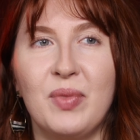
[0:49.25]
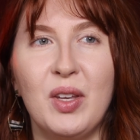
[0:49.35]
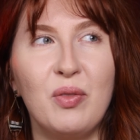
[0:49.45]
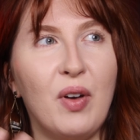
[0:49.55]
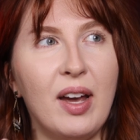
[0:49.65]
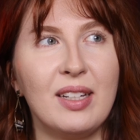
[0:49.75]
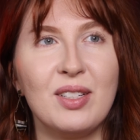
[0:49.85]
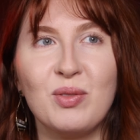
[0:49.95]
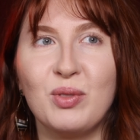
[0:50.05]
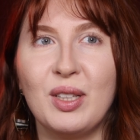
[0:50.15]
you
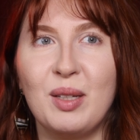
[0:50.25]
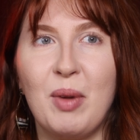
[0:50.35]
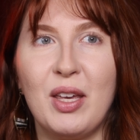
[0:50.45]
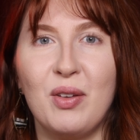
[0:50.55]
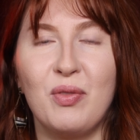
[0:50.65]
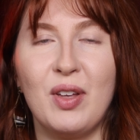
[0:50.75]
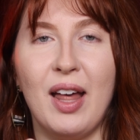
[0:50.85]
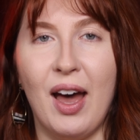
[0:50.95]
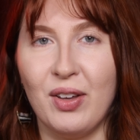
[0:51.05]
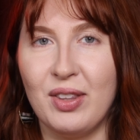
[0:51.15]
find really make you feel
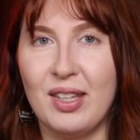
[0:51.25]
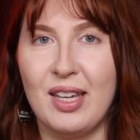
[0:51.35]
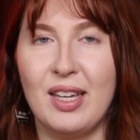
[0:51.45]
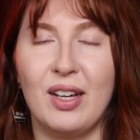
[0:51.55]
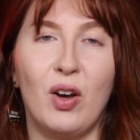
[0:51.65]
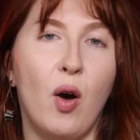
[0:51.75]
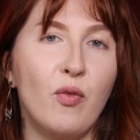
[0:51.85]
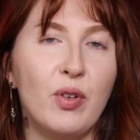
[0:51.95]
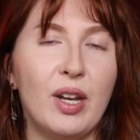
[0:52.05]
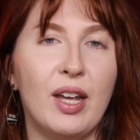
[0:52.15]
healthy and
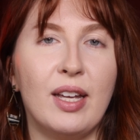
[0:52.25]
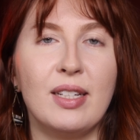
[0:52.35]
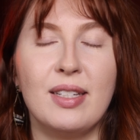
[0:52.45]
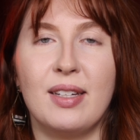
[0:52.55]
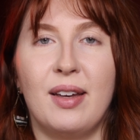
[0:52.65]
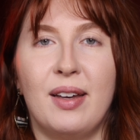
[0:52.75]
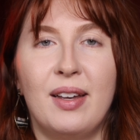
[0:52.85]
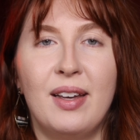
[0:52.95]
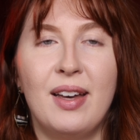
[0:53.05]
confident, I